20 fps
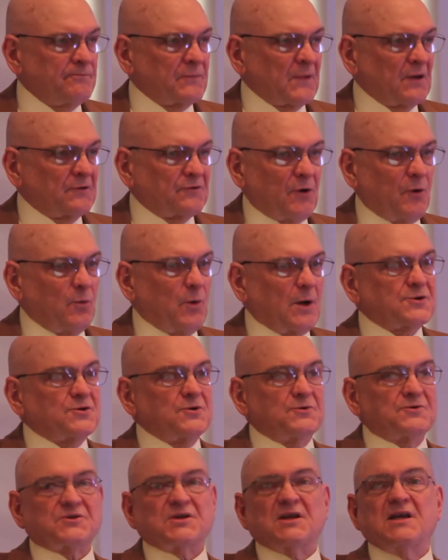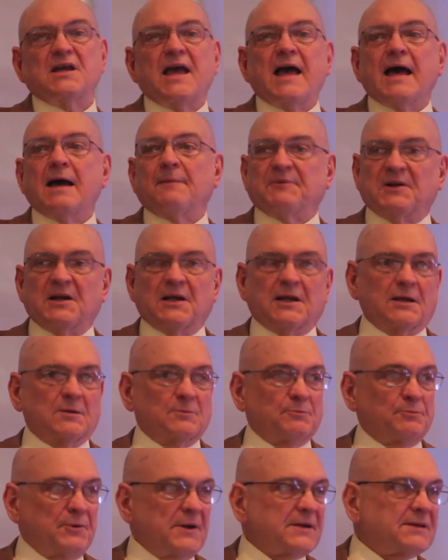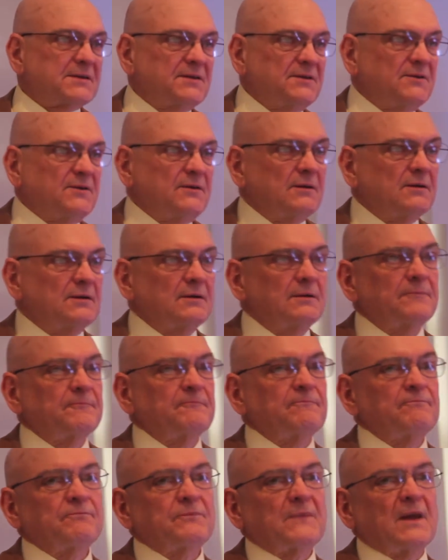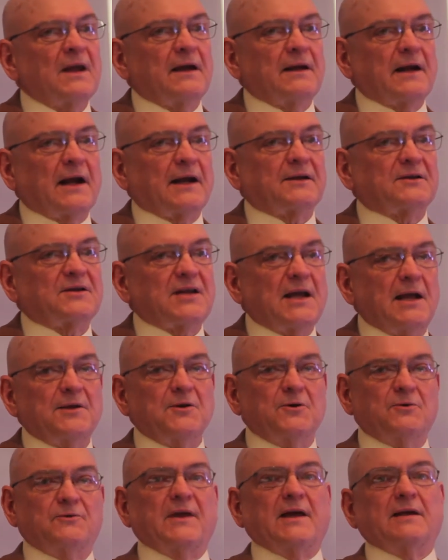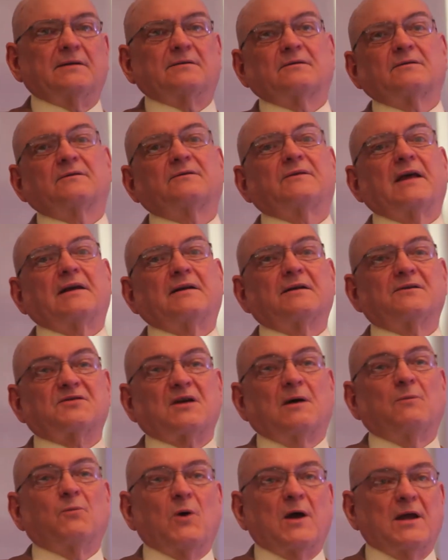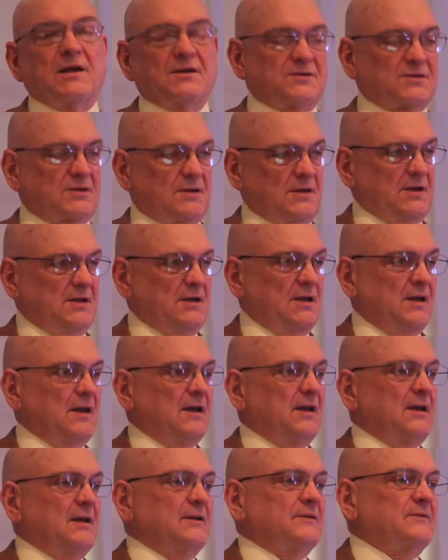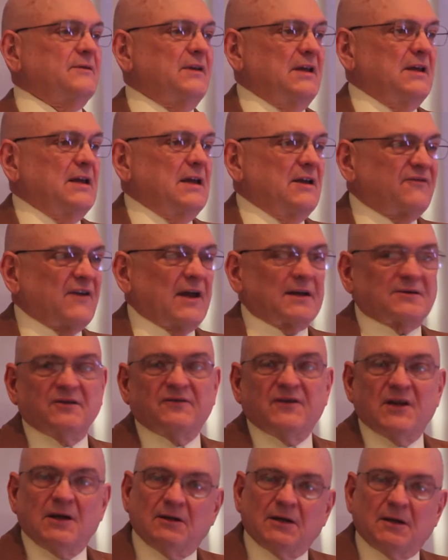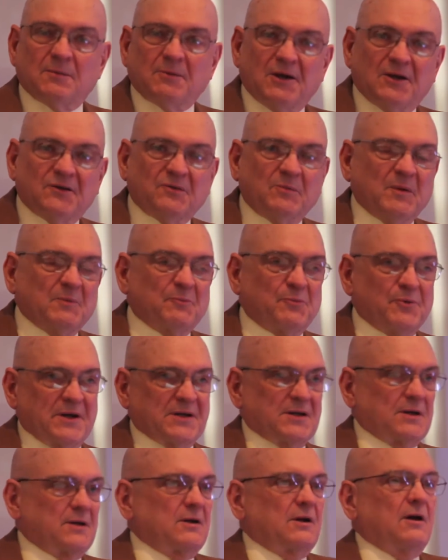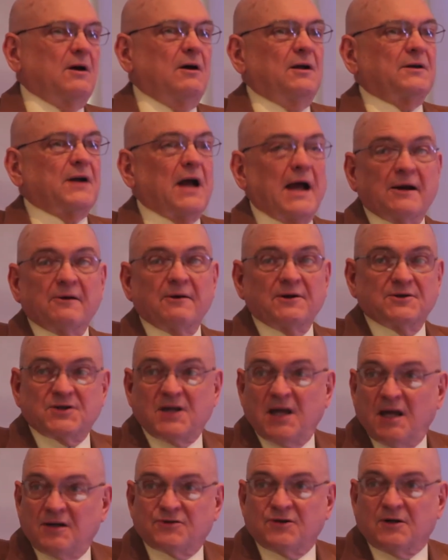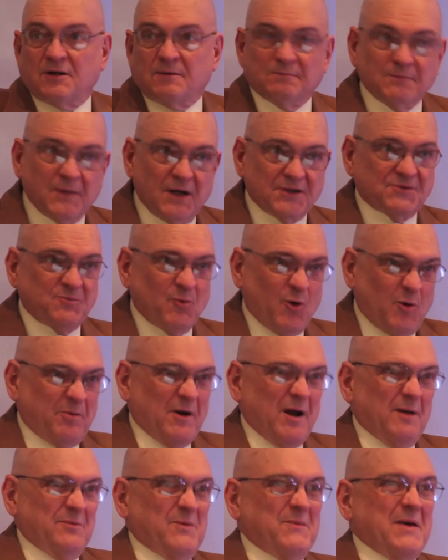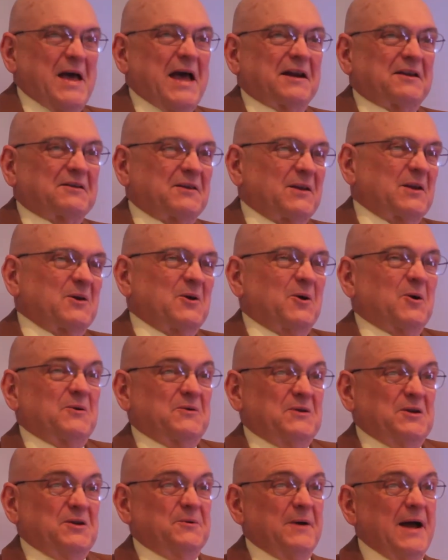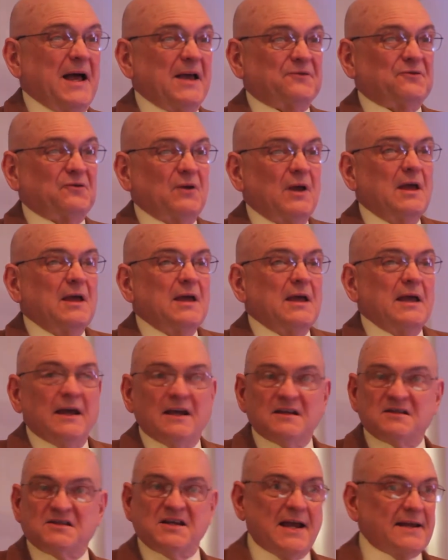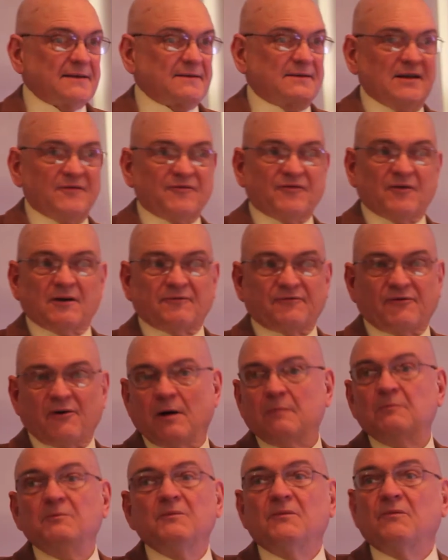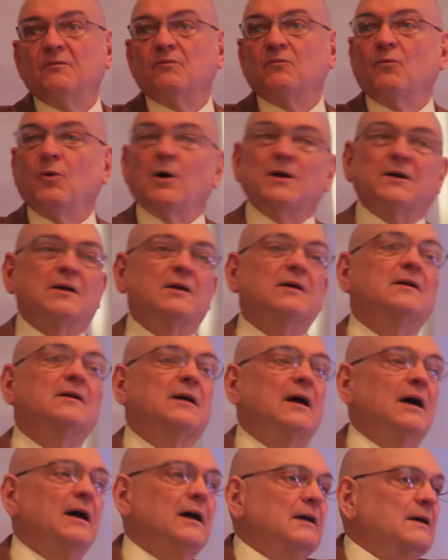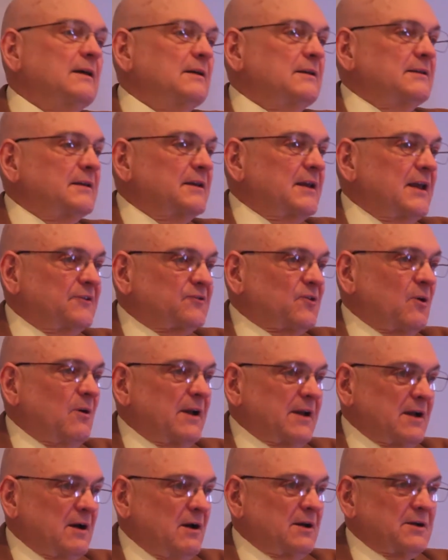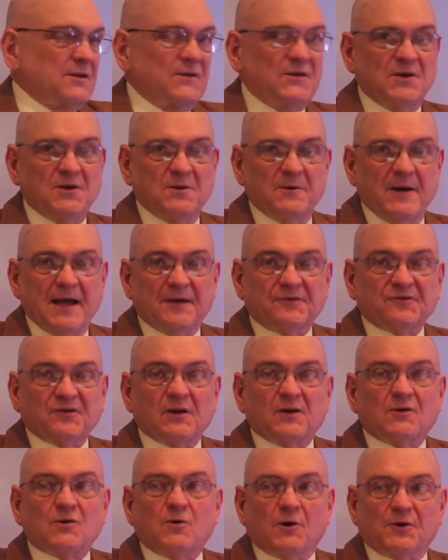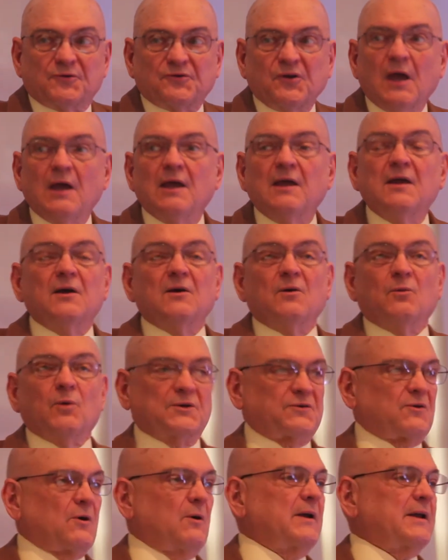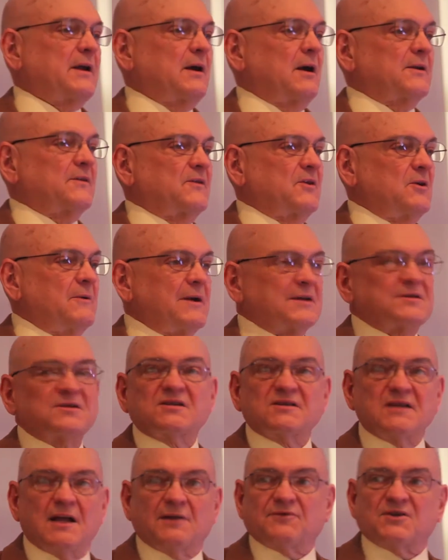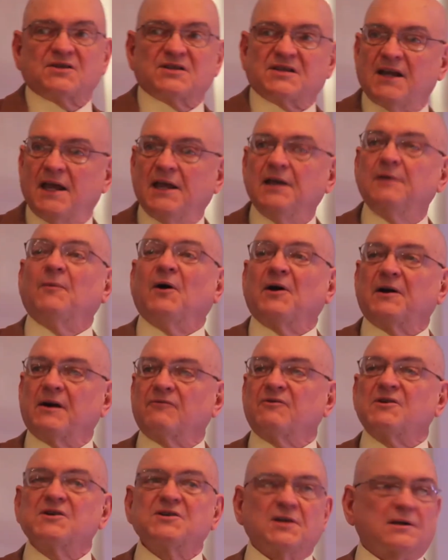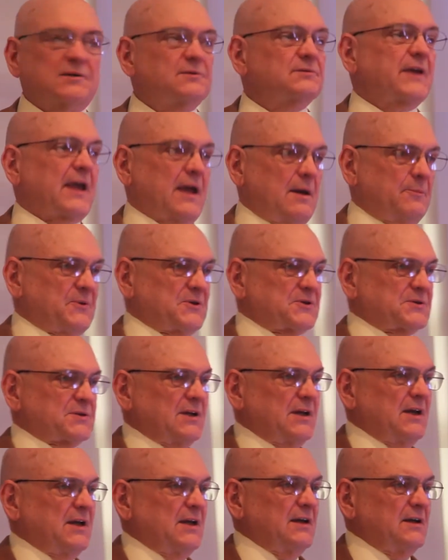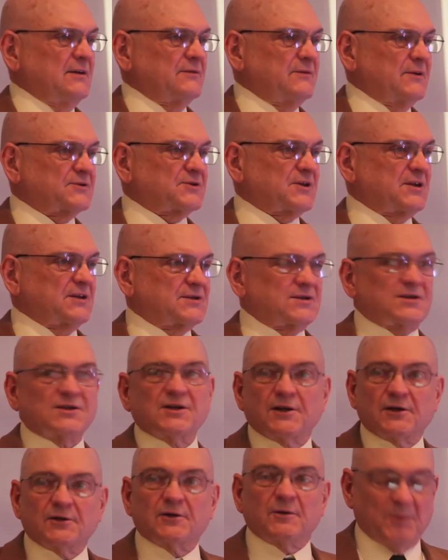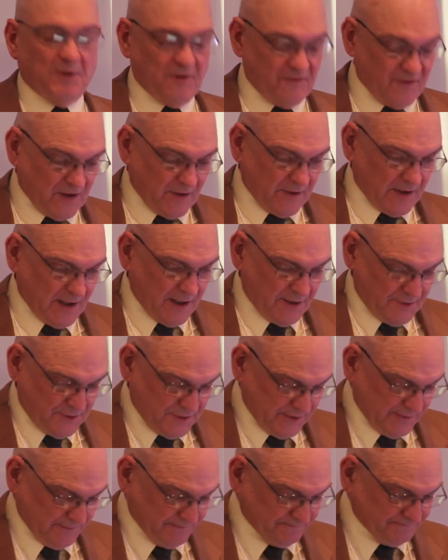So what you see happening in Britain, and I can tell you that, that in some ways the, the effects of neoliberalism in Britain on higher education are much more problematic than they are in the U S, is yet different from what uh, is going on in the U S. And of course, what's going on U S is not the same on every single campus. There's considerable variation.